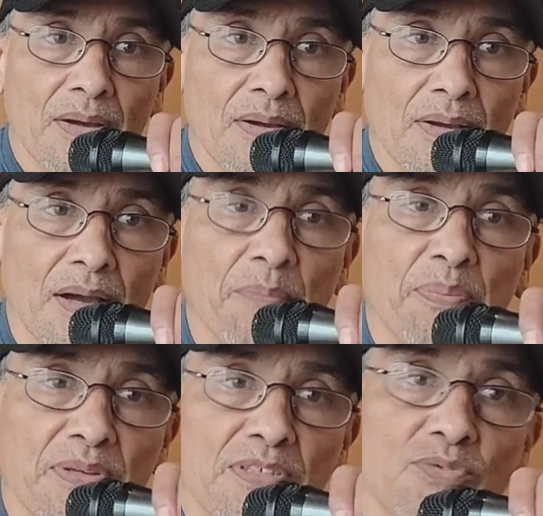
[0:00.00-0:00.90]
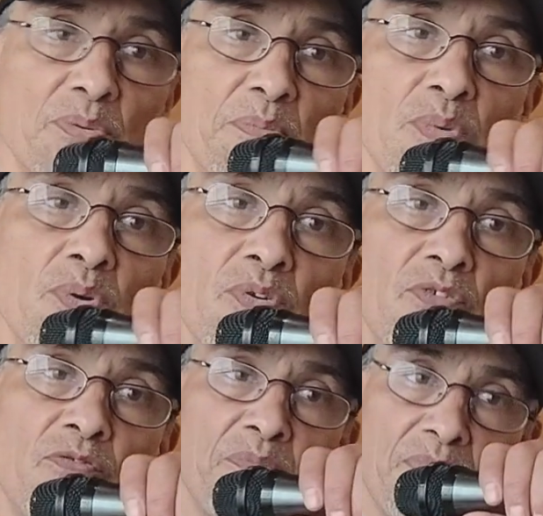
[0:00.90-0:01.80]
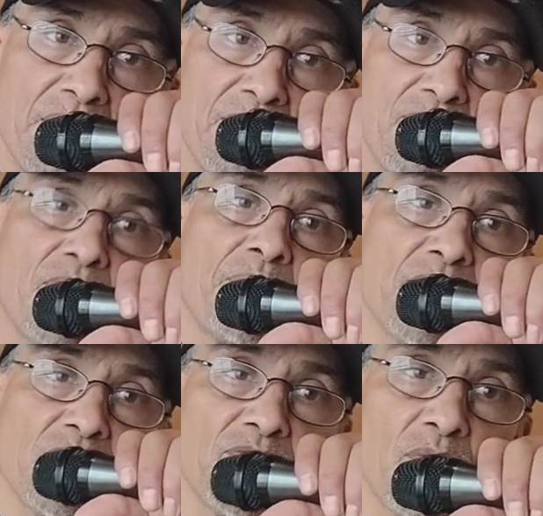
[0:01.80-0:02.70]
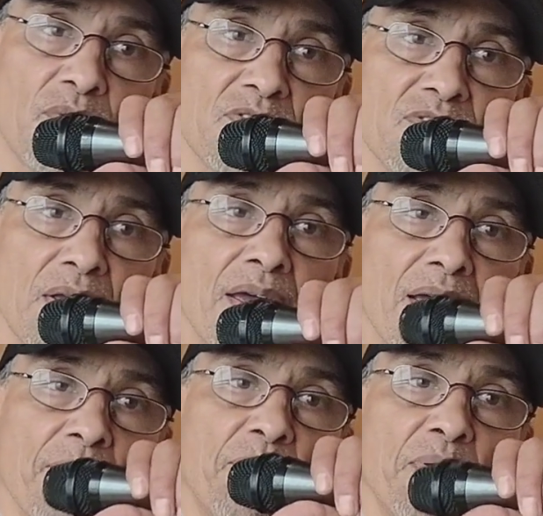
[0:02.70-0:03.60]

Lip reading: God, please remove me from this forest and put